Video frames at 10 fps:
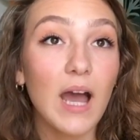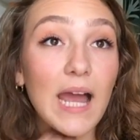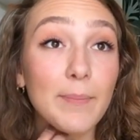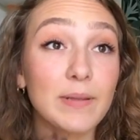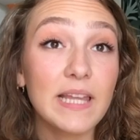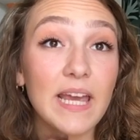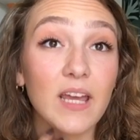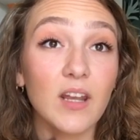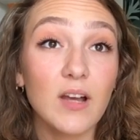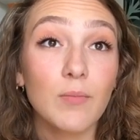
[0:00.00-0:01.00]
I
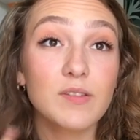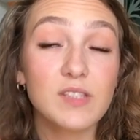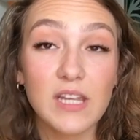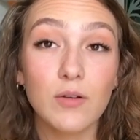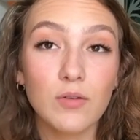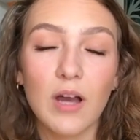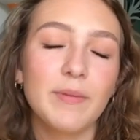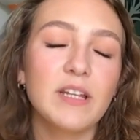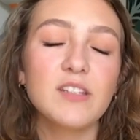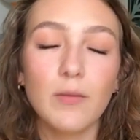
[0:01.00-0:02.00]
played
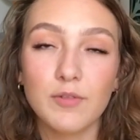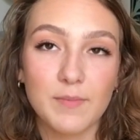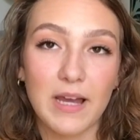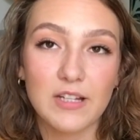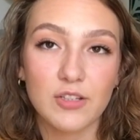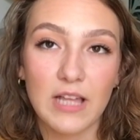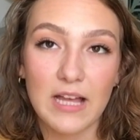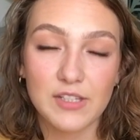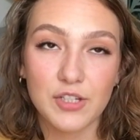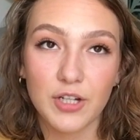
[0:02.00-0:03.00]
a doubles match
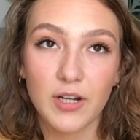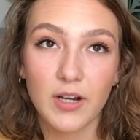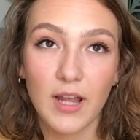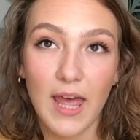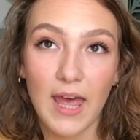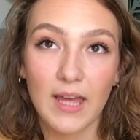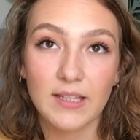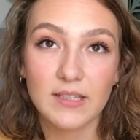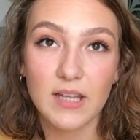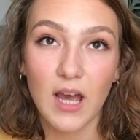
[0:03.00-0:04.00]
last year,
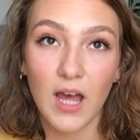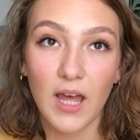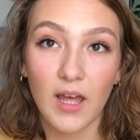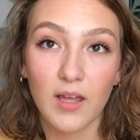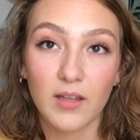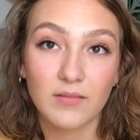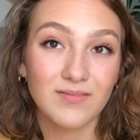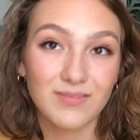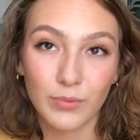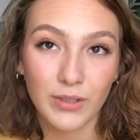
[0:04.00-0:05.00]
and
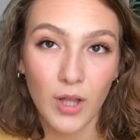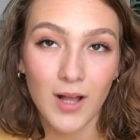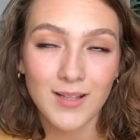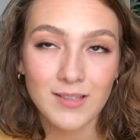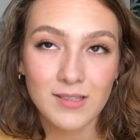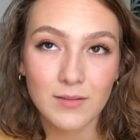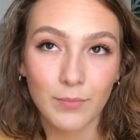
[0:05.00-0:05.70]
we lost,